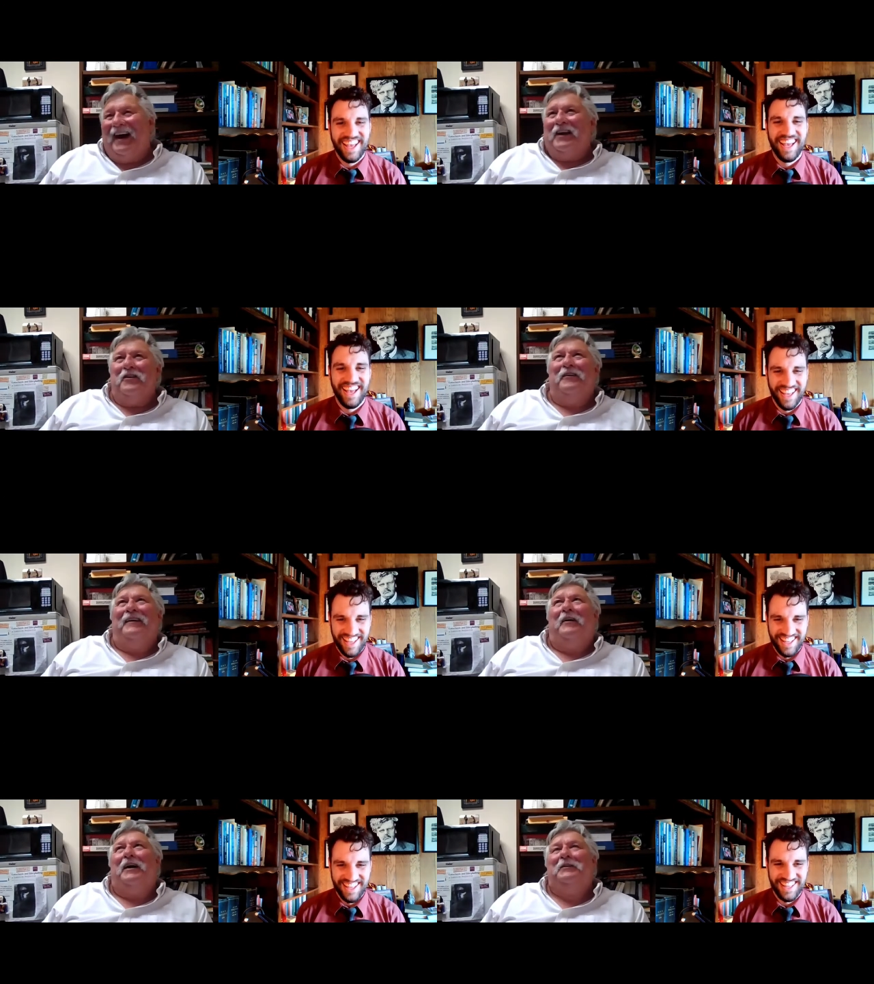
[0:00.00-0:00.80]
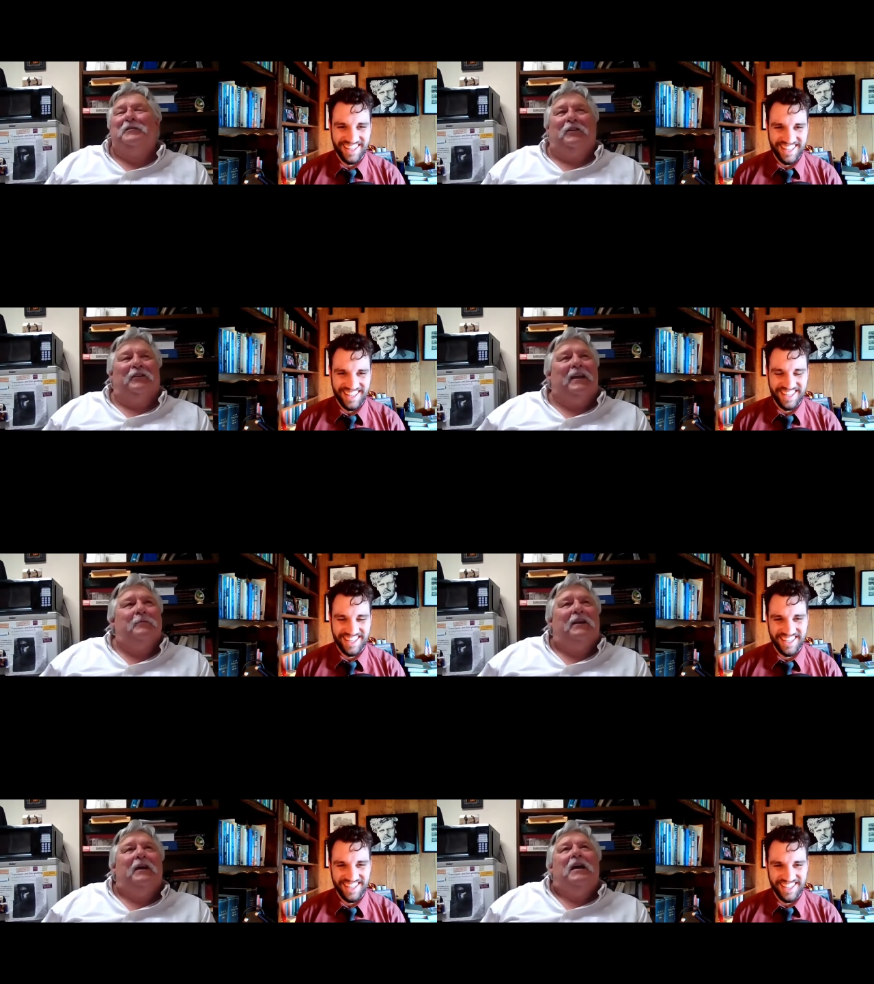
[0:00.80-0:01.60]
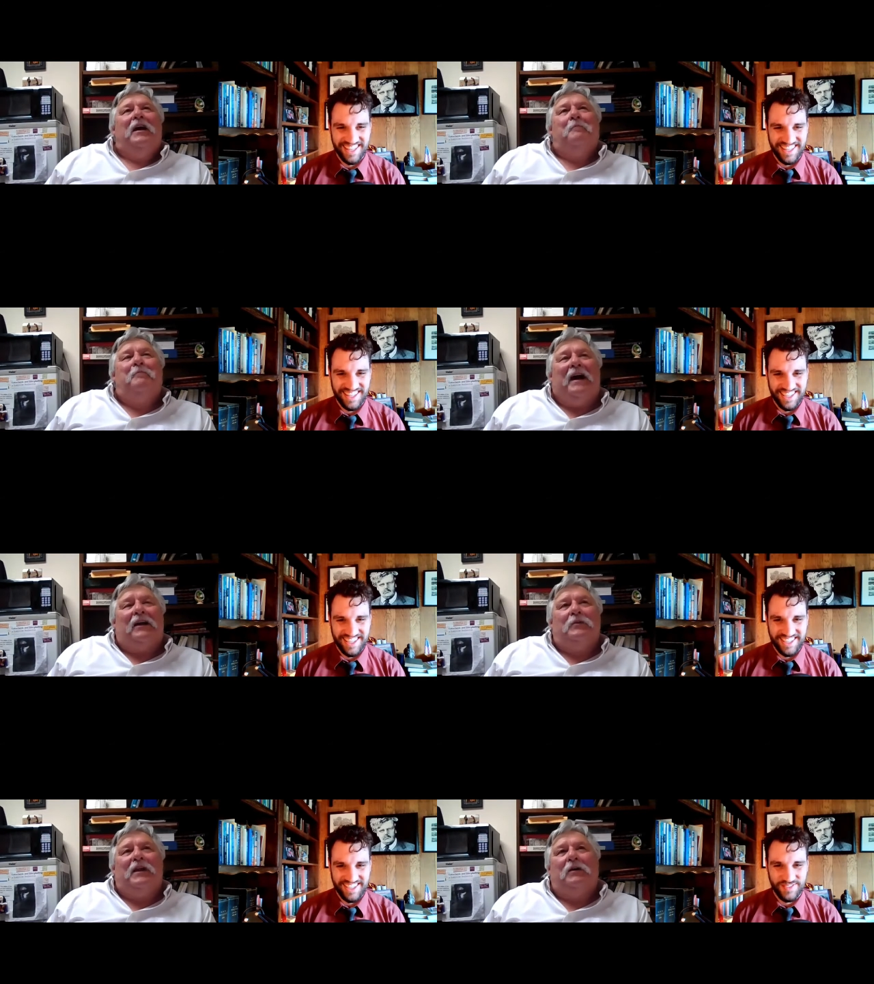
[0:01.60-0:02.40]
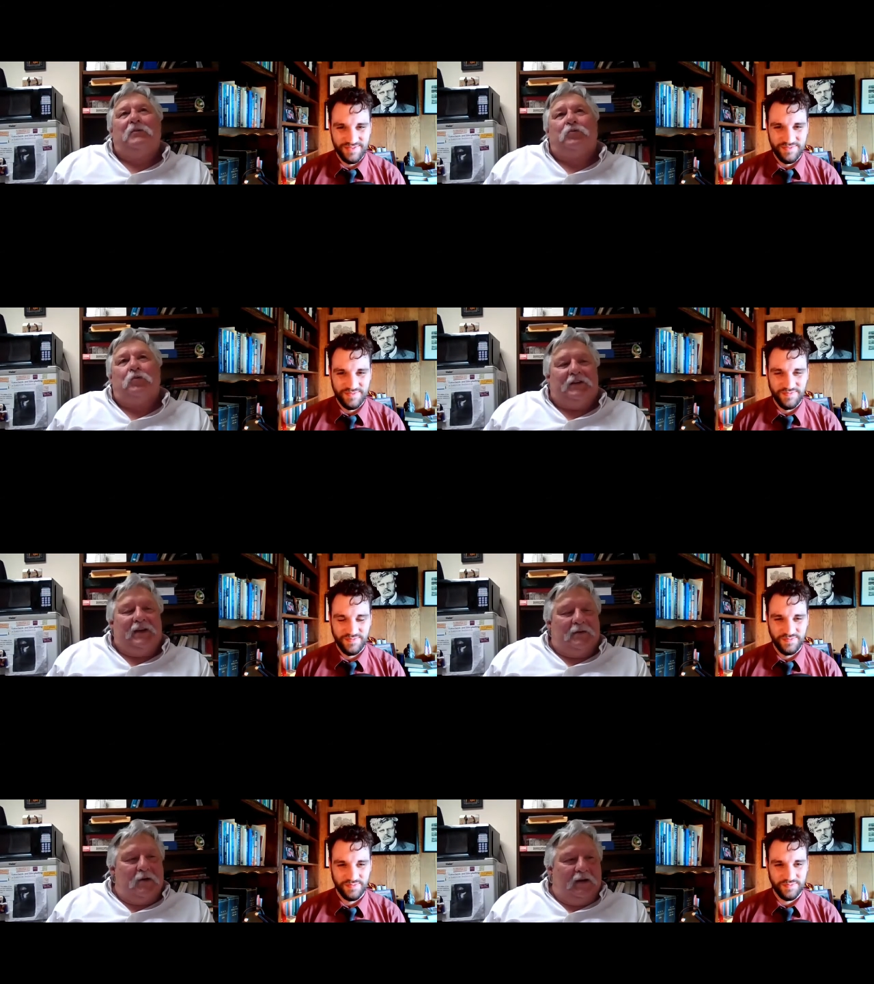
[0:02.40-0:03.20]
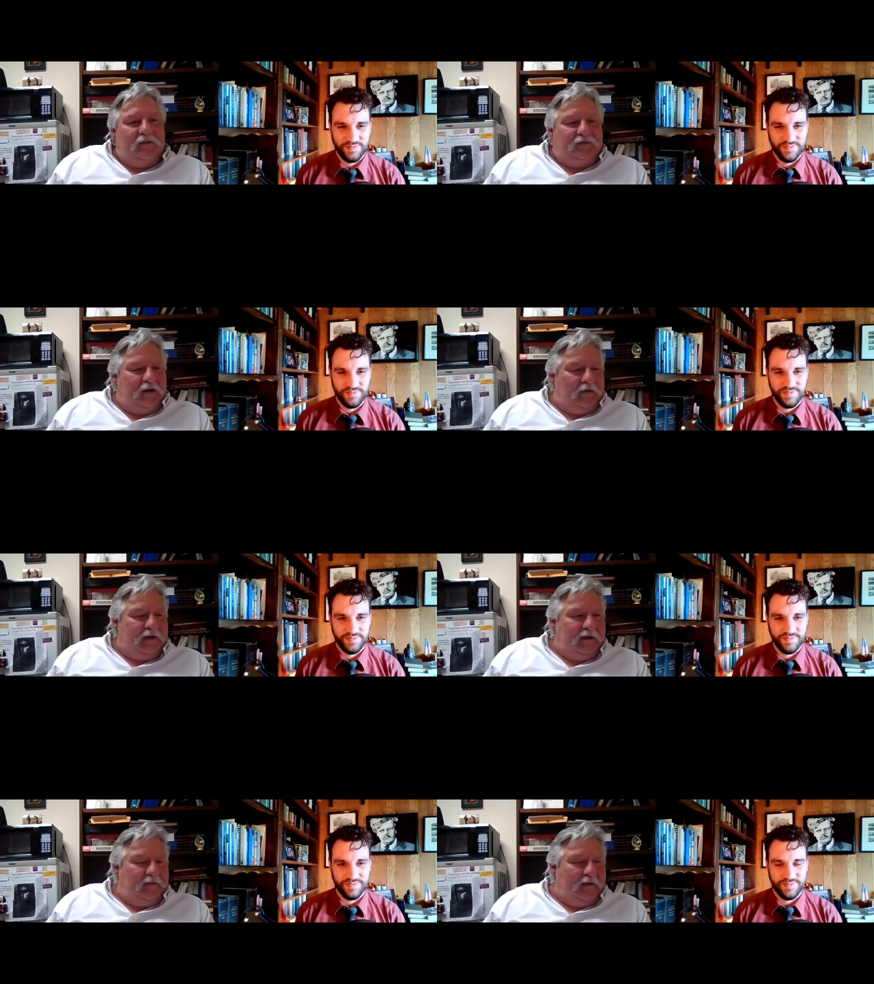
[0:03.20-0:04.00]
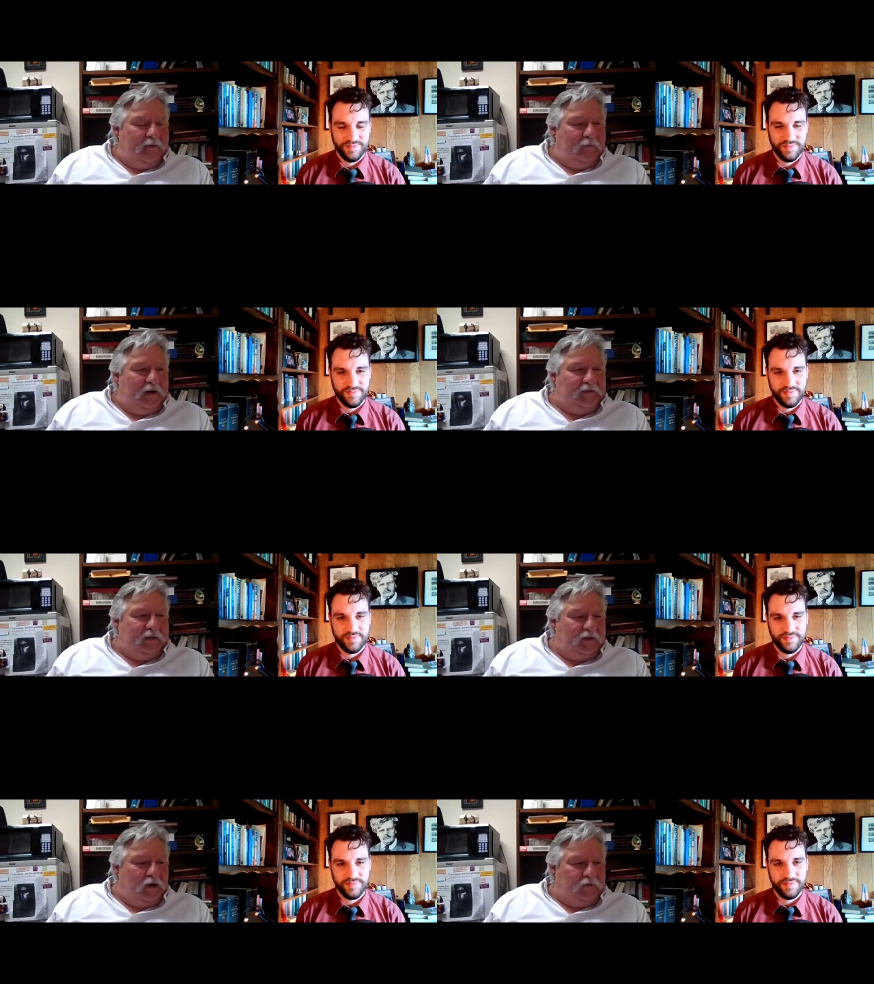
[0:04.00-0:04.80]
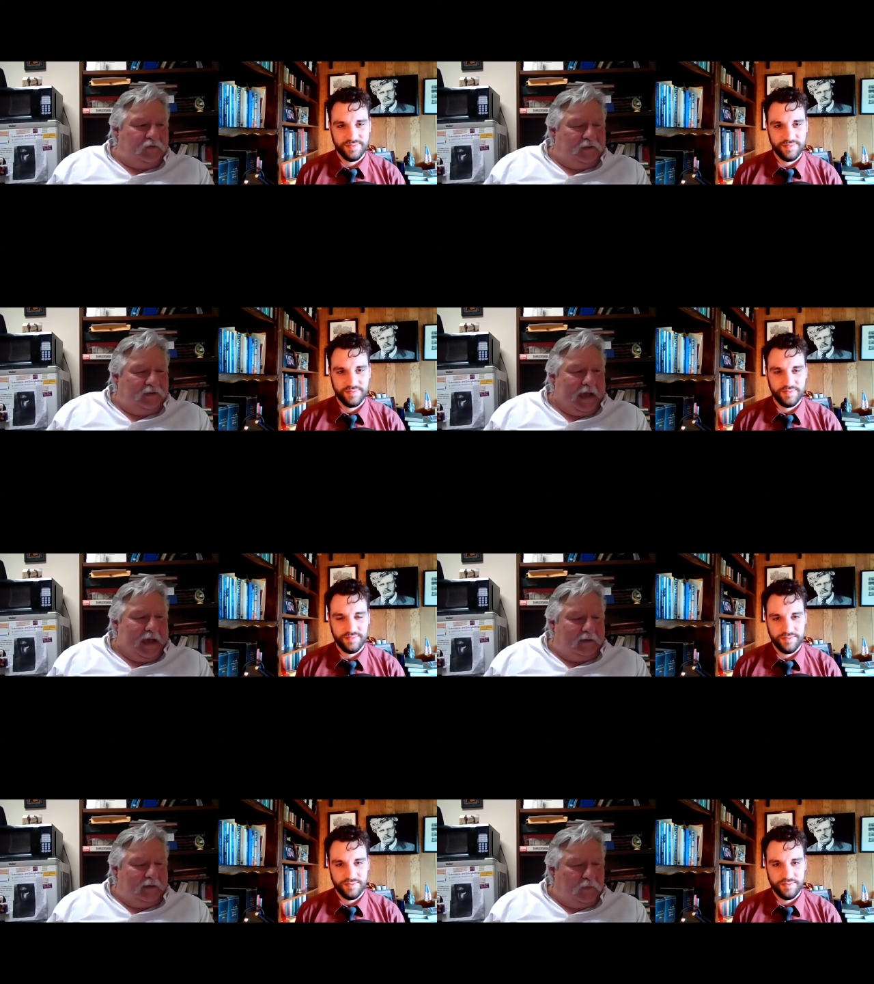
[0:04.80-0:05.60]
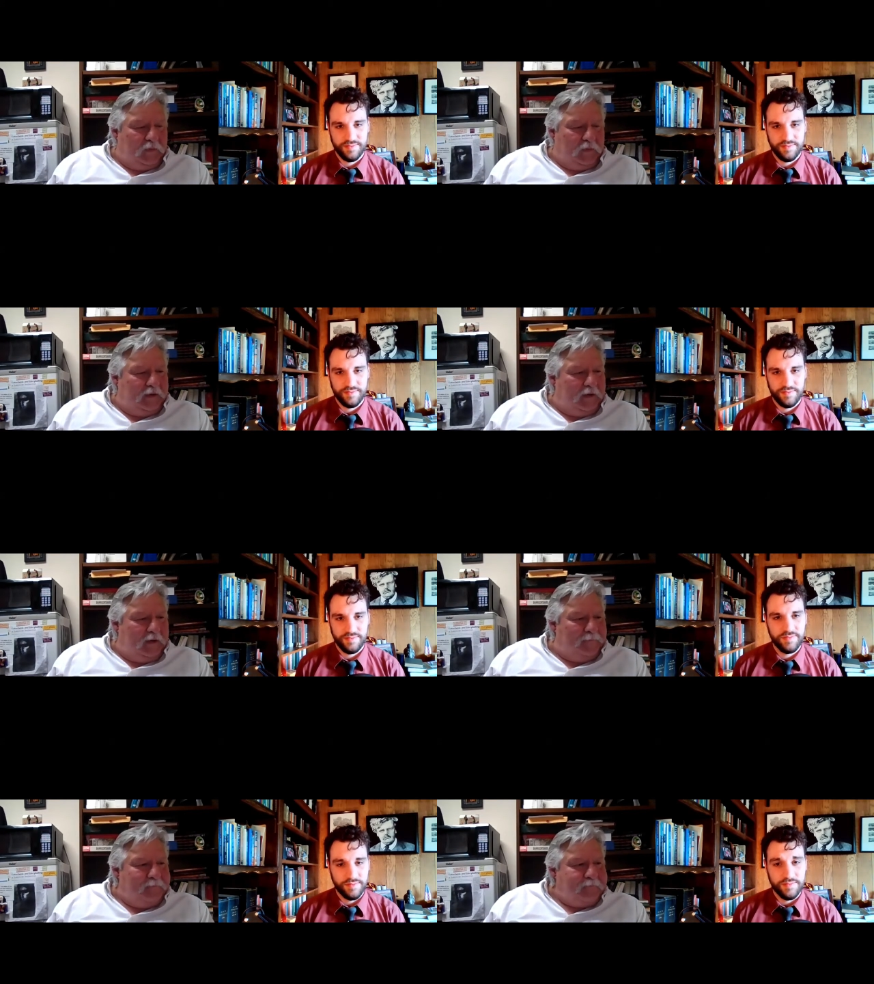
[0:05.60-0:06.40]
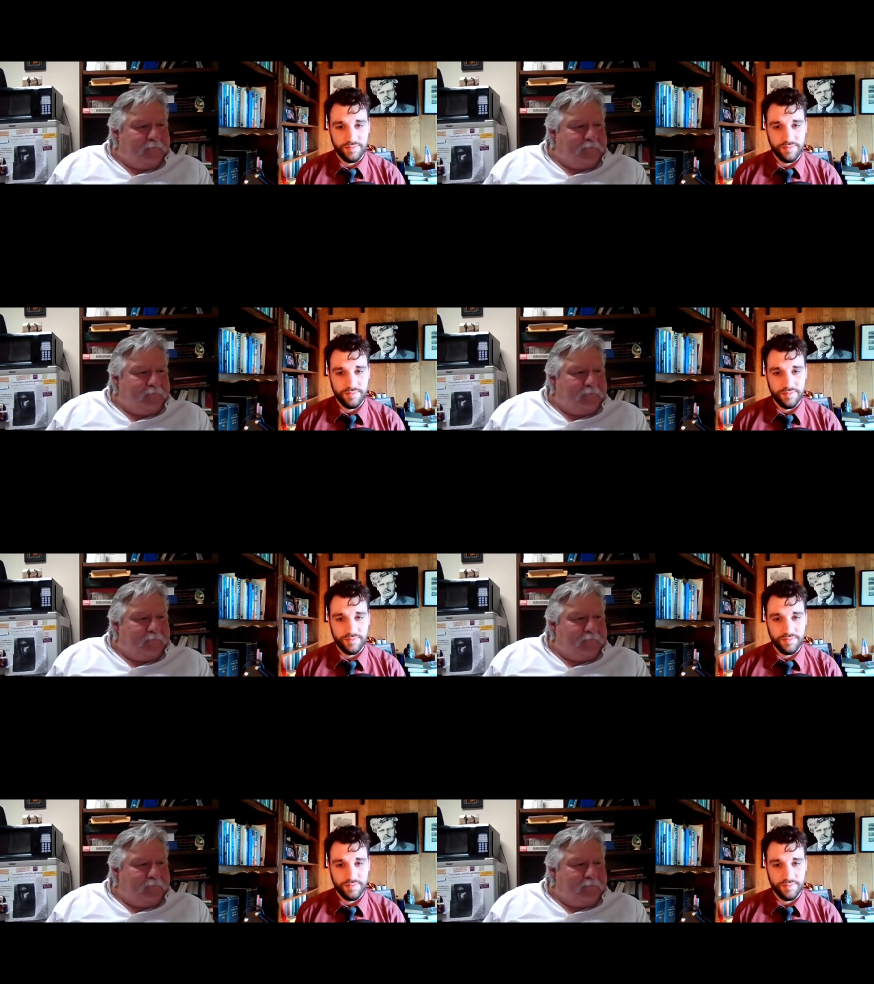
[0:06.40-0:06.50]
Speaker 1: don't know how he'd look at it, but back when I was working at a monastery and um, raising goats and cattle and whatnot, um,